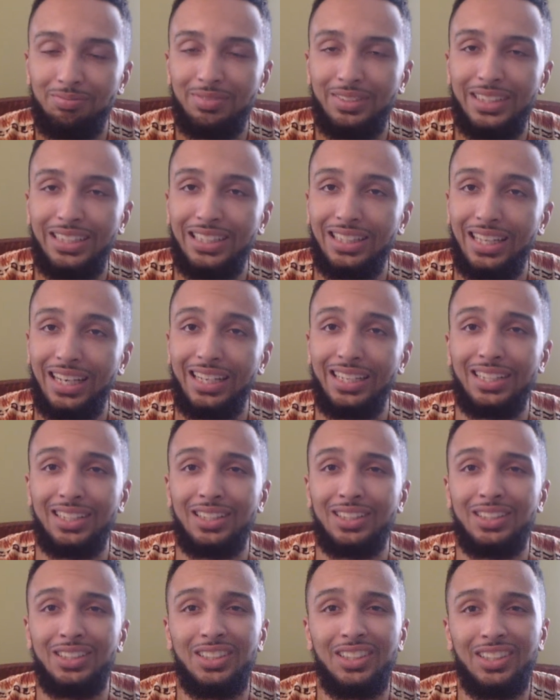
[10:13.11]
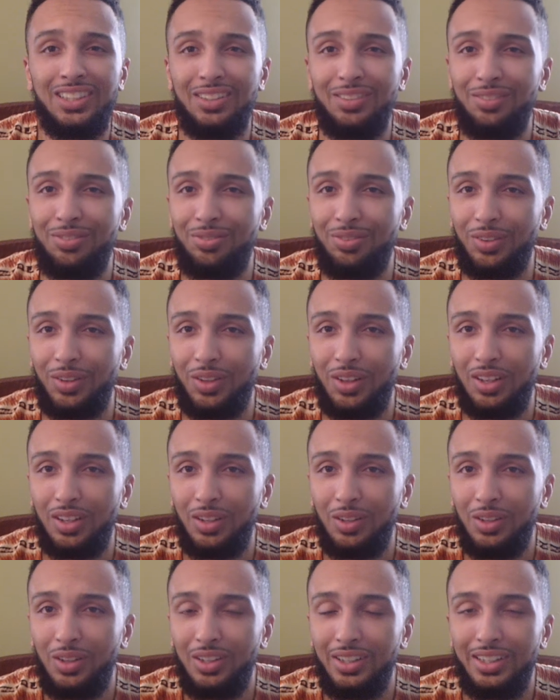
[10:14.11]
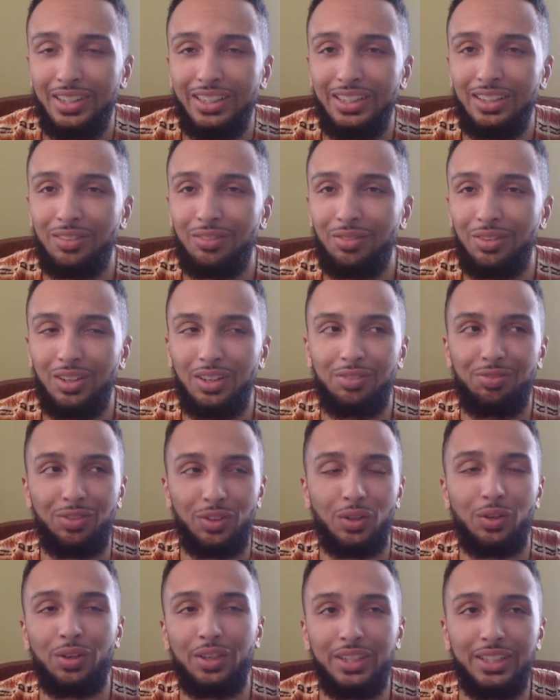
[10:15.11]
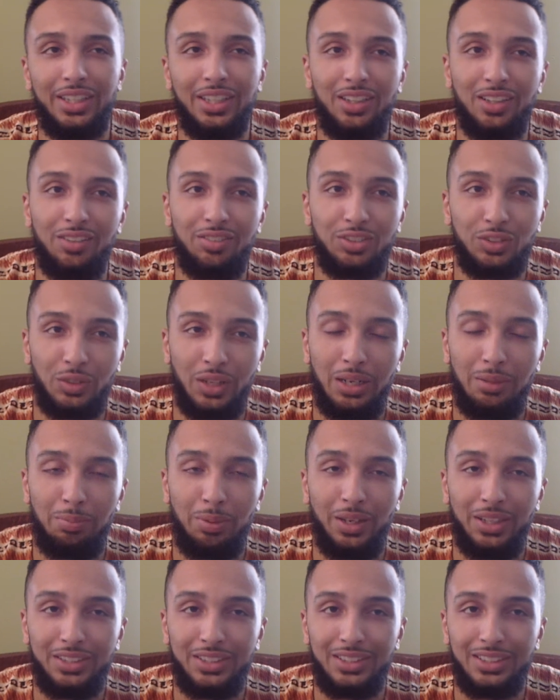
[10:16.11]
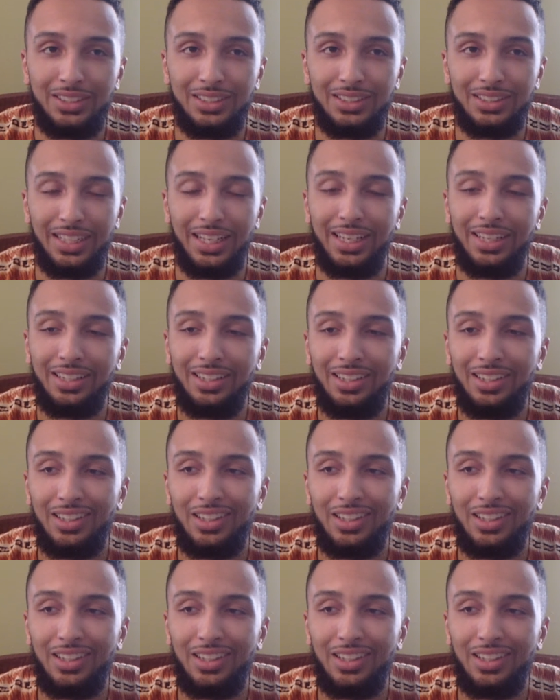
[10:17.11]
He landed a flurry of straight punches that